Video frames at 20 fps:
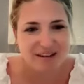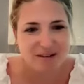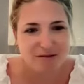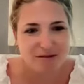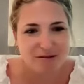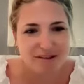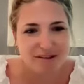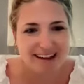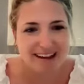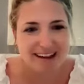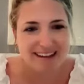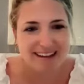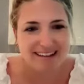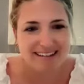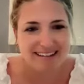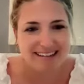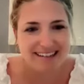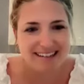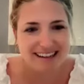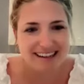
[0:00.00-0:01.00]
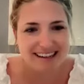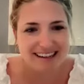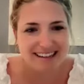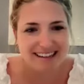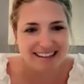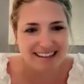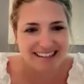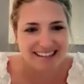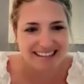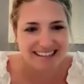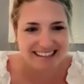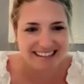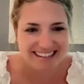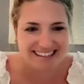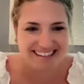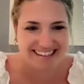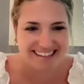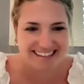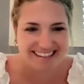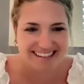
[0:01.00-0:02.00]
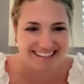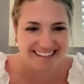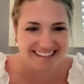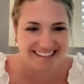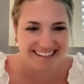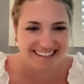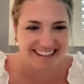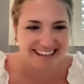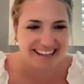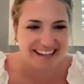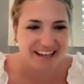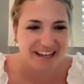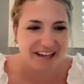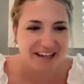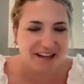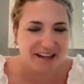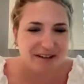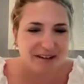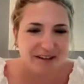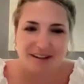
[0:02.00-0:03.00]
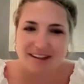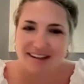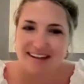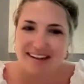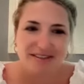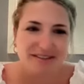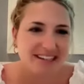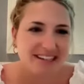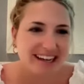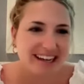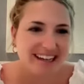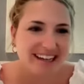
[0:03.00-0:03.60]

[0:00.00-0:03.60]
Oh, hang on a second. Gotta love